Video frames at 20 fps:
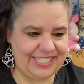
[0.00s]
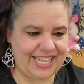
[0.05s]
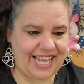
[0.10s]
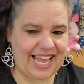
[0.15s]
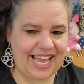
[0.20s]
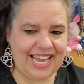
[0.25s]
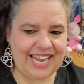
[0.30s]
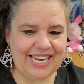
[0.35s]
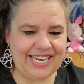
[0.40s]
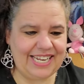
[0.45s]

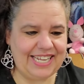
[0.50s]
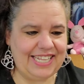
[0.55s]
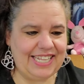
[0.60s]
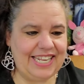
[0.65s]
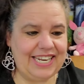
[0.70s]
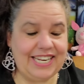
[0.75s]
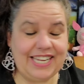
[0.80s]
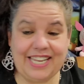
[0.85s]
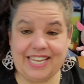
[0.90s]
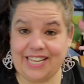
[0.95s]
that. And
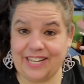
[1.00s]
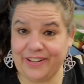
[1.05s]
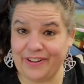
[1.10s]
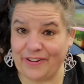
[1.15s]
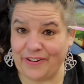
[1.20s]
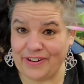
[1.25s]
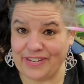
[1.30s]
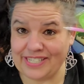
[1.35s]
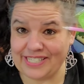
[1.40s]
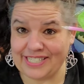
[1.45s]
then, of
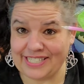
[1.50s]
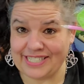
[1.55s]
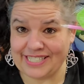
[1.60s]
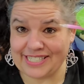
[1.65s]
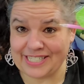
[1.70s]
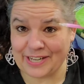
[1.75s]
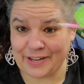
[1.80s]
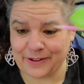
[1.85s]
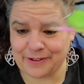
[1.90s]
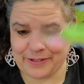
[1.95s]
course, it
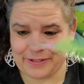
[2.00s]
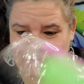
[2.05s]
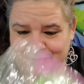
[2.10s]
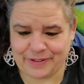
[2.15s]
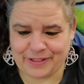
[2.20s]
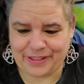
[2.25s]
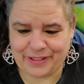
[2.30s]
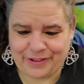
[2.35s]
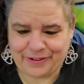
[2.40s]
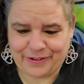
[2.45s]
just comes
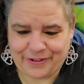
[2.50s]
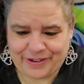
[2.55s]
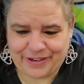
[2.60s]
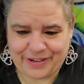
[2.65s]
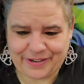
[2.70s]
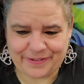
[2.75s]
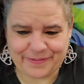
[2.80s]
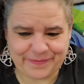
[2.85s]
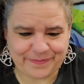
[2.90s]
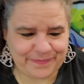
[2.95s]
with
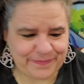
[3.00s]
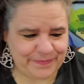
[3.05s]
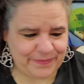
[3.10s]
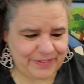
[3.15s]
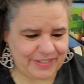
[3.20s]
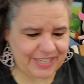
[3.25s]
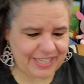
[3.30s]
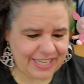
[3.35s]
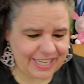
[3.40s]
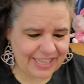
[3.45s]
your
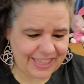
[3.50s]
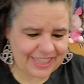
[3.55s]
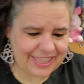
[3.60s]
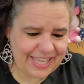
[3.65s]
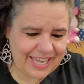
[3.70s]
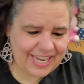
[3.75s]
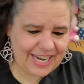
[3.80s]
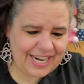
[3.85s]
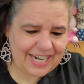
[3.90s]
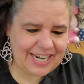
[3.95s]
kit
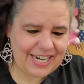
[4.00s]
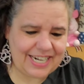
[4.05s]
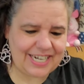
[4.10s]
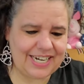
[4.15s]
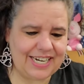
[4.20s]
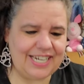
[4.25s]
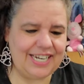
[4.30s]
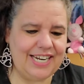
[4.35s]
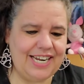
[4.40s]
there.